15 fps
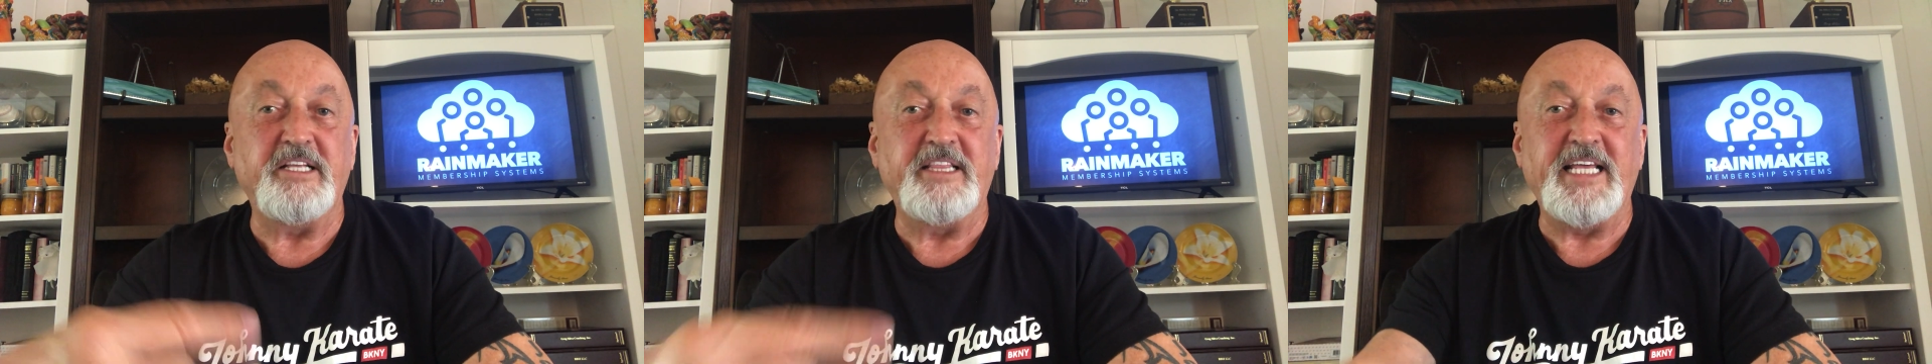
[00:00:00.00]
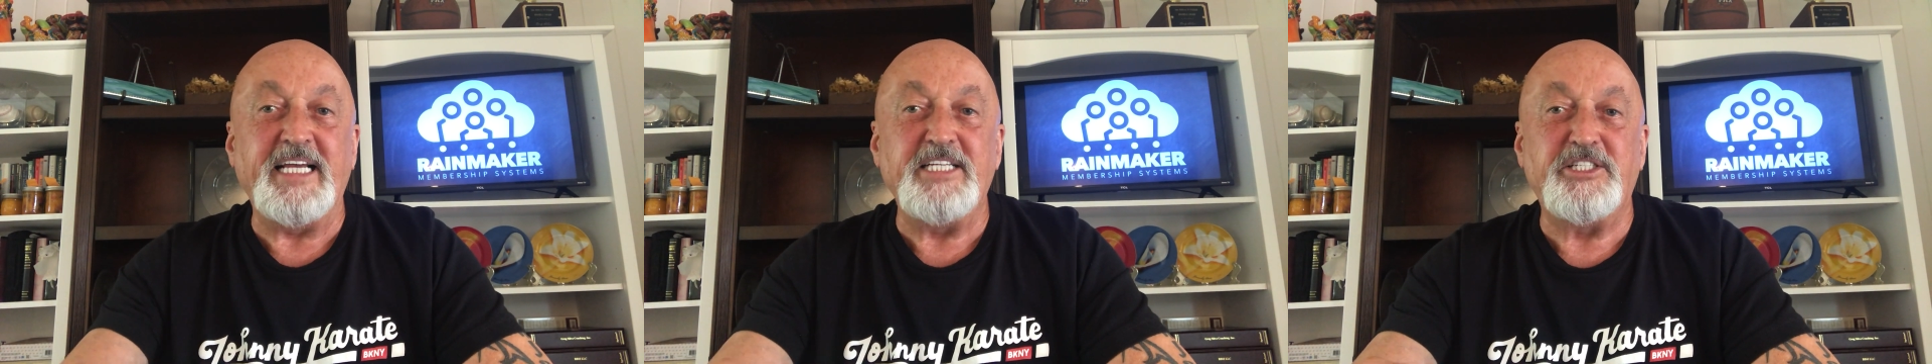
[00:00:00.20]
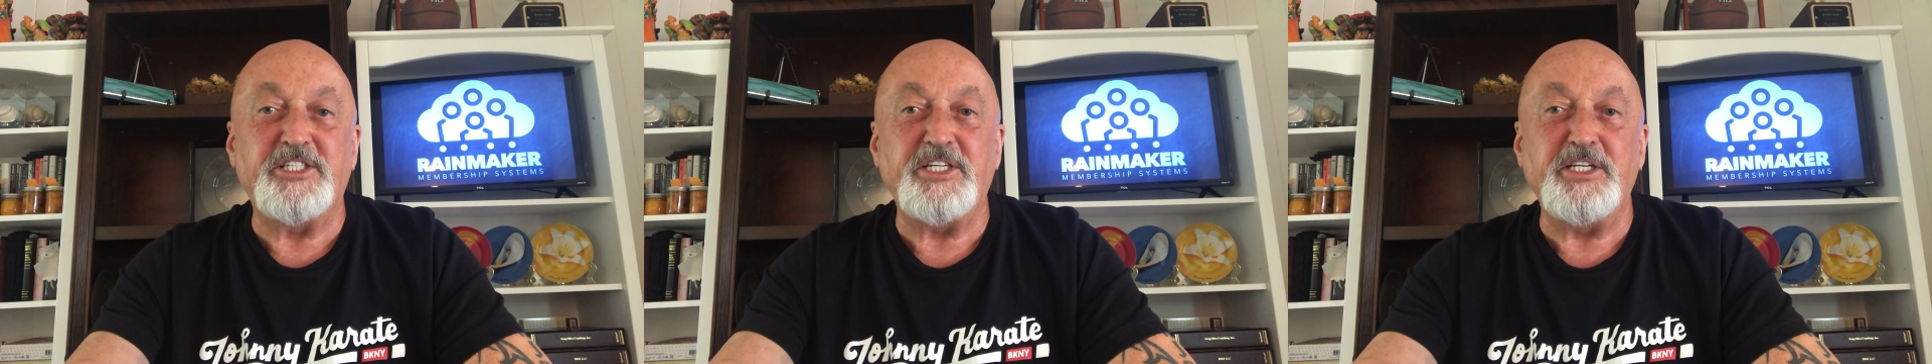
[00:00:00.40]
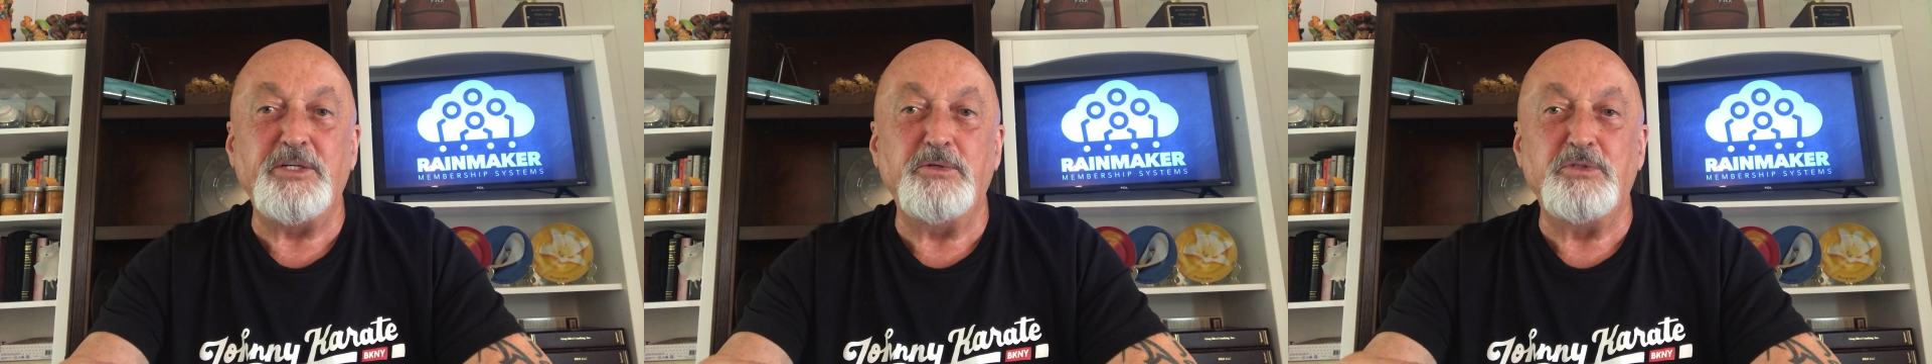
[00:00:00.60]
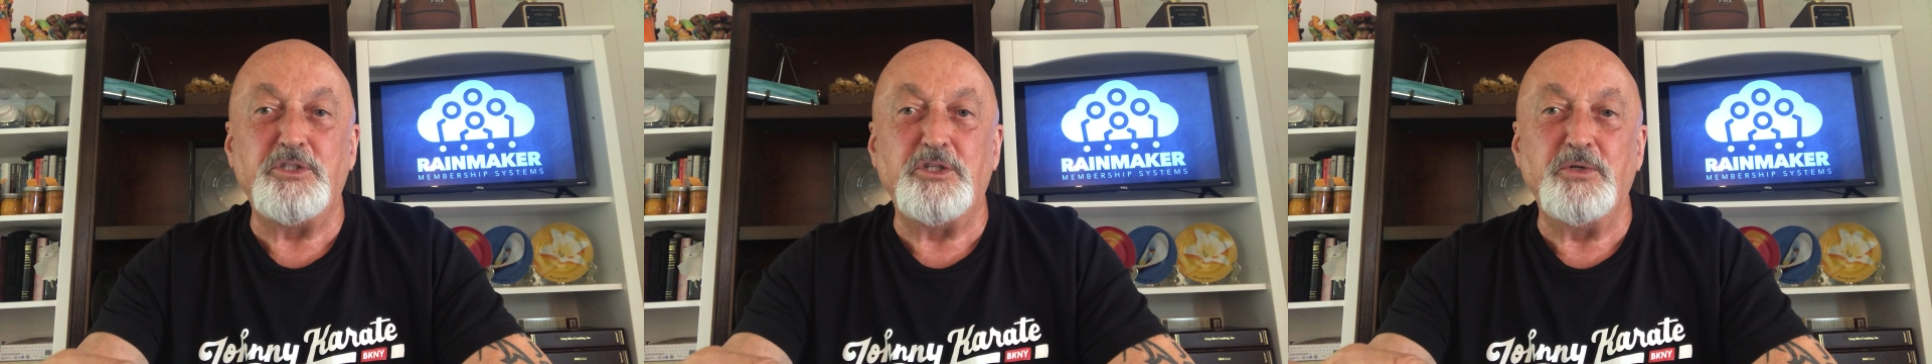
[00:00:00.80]
they see
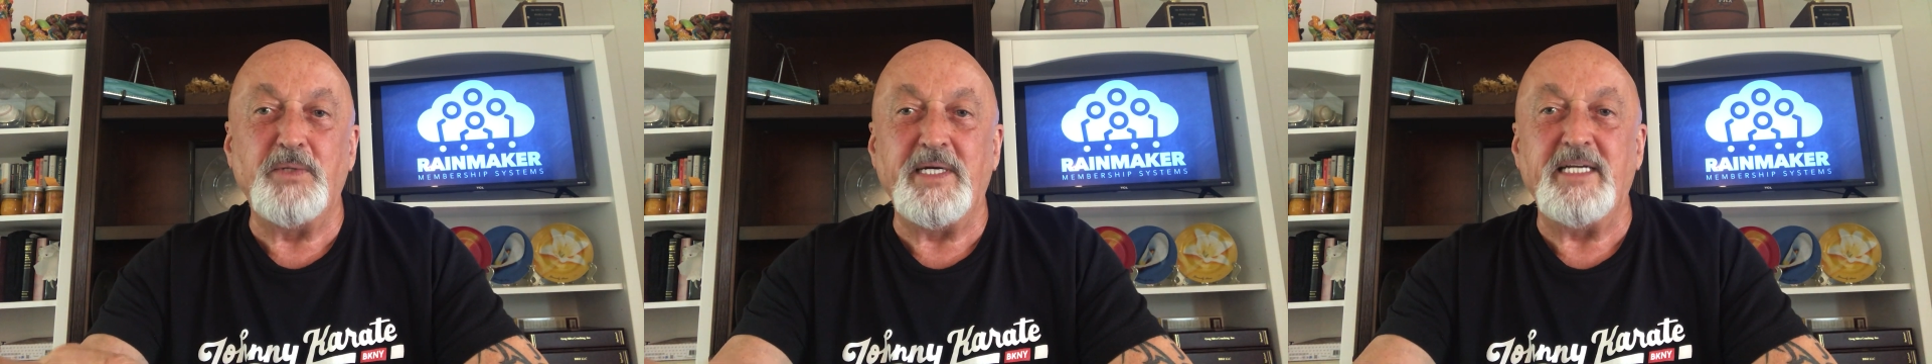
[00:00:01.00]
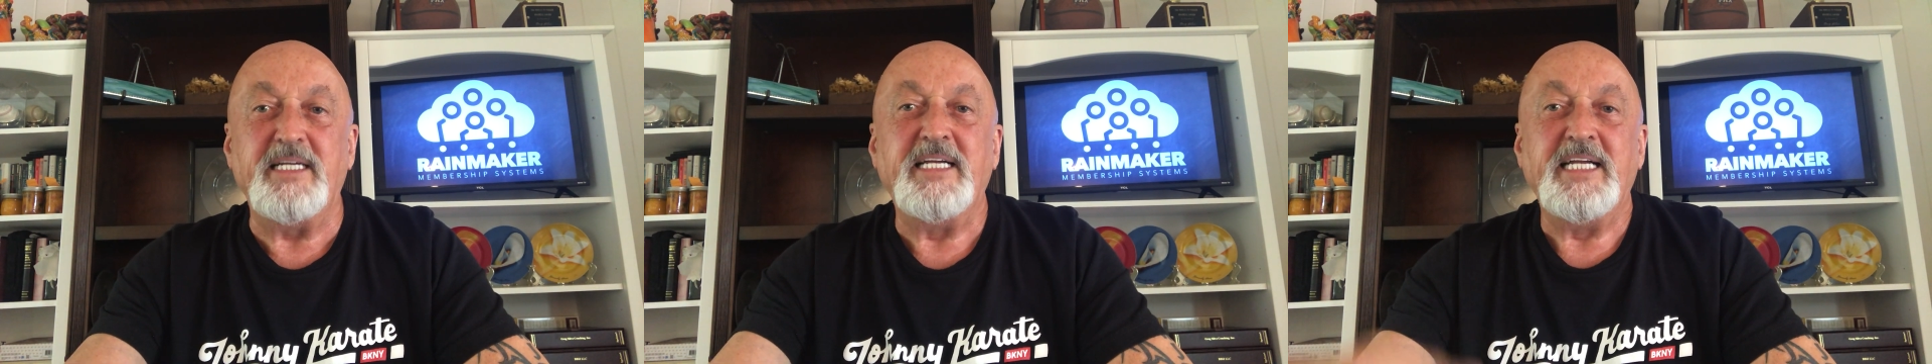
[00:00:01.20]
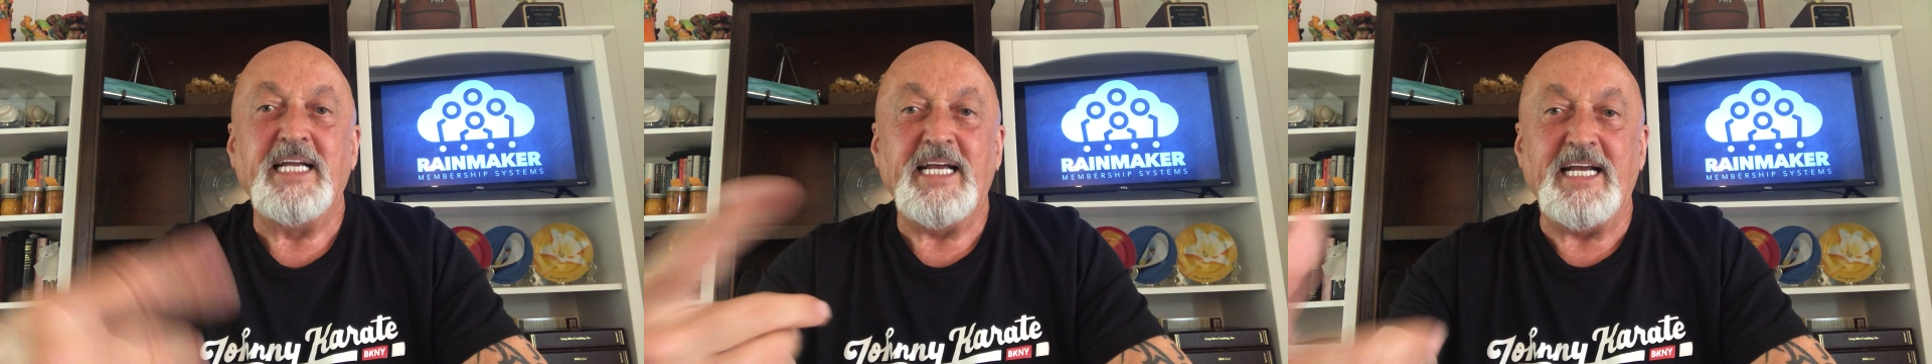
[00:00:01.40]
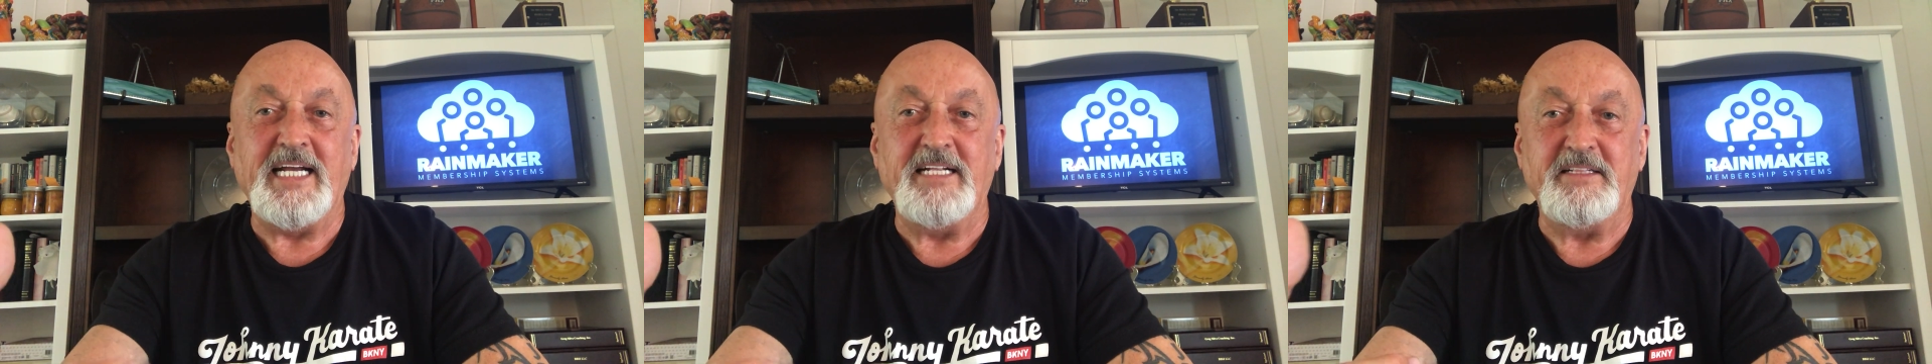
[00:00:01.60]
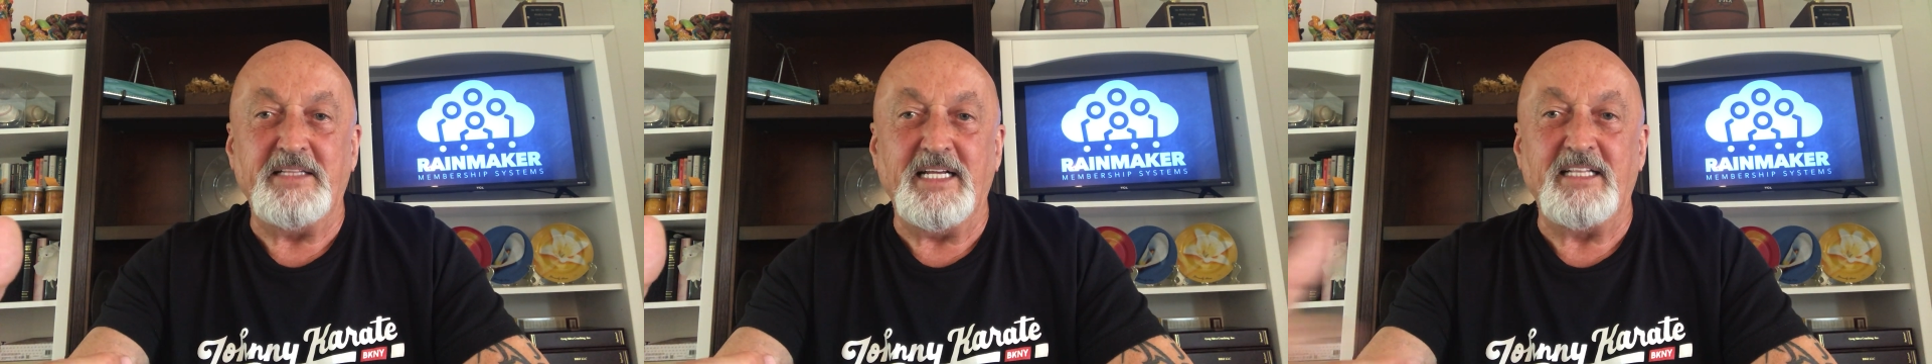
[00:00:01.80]
you do it,
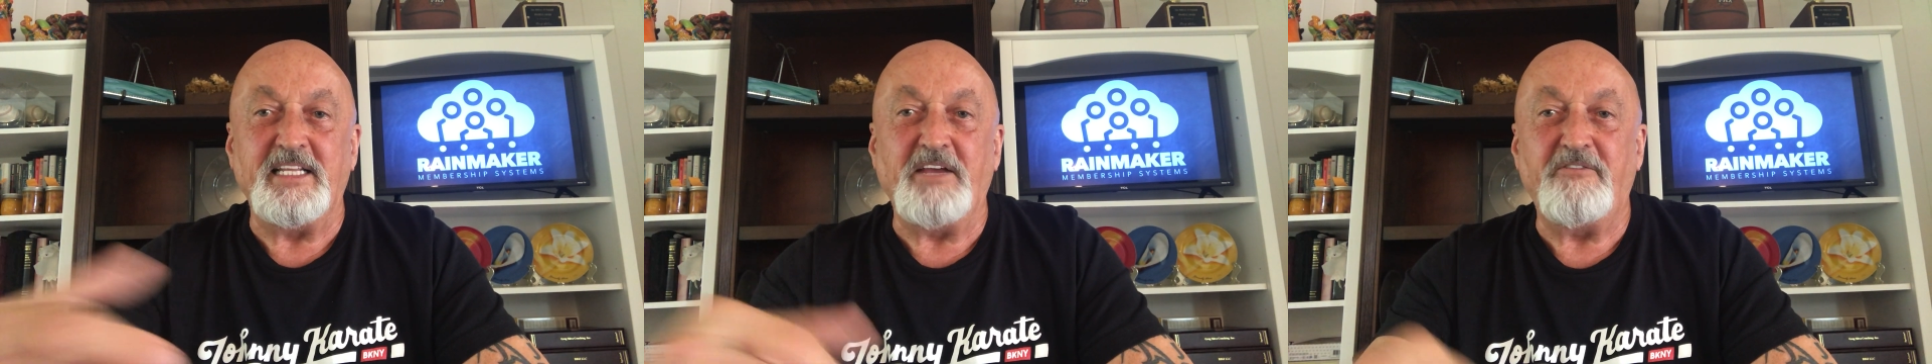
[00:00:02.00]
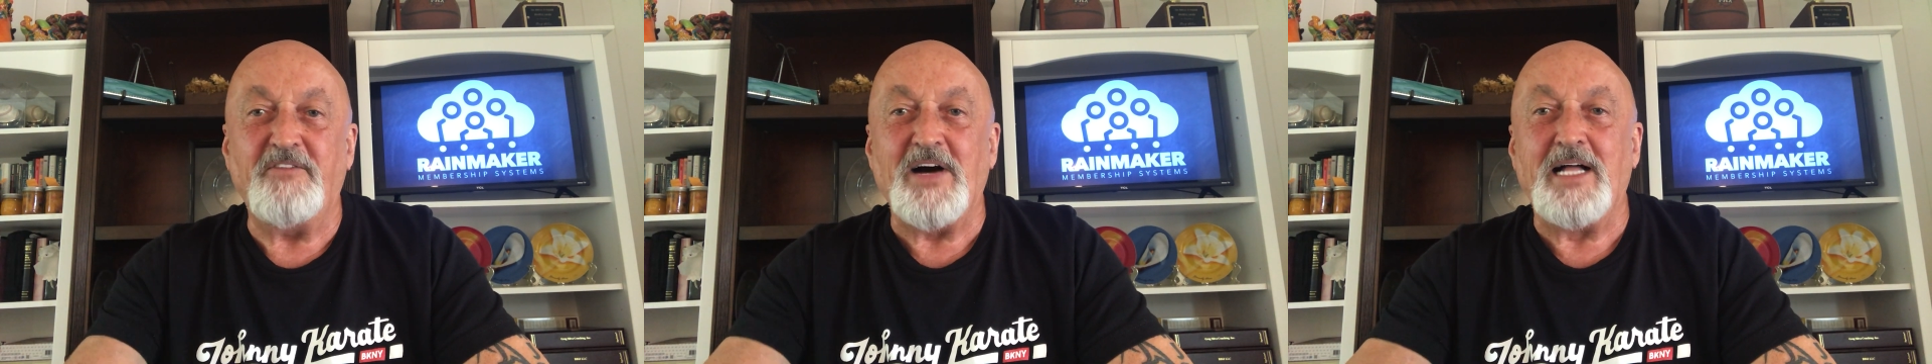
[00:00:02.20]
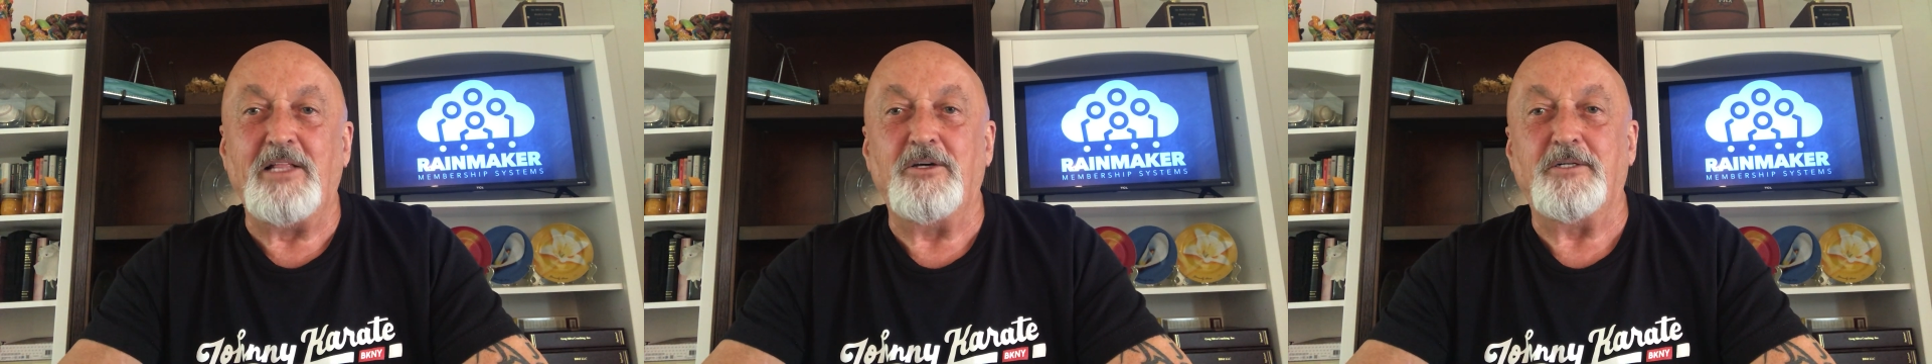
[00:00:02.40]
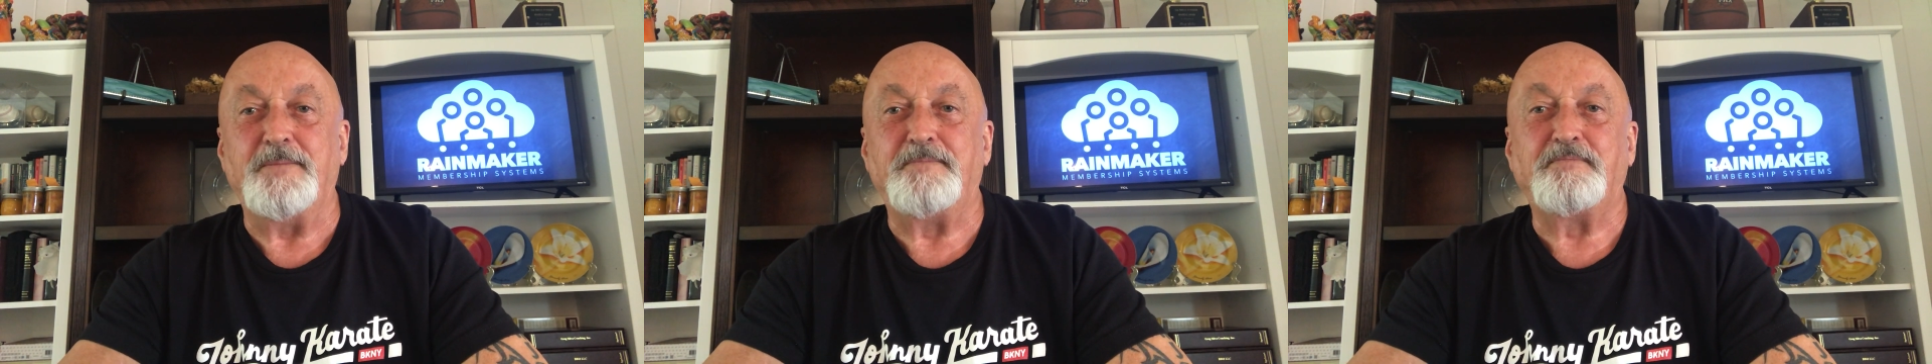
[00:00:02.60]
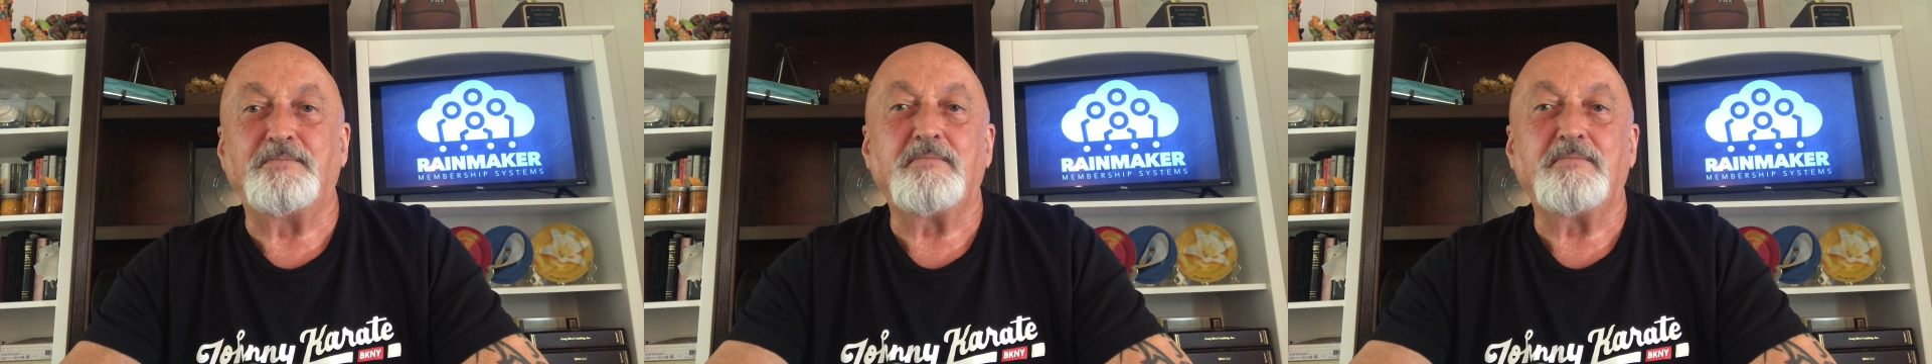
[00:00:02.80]
and then they follow.